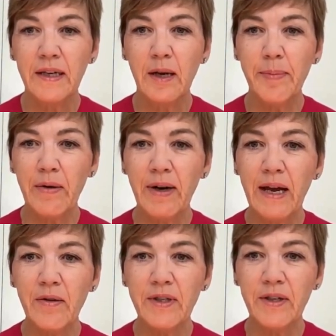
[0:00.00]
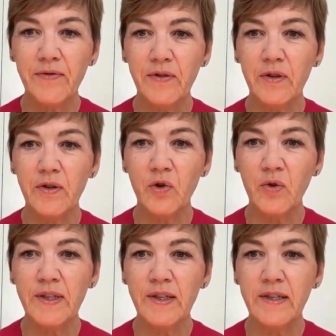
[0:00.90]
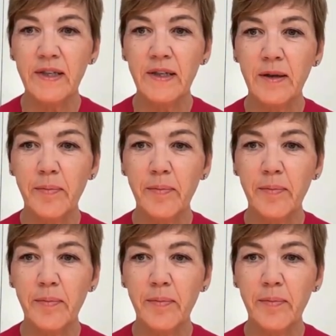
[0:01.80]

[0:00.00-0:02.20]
about how different choices in the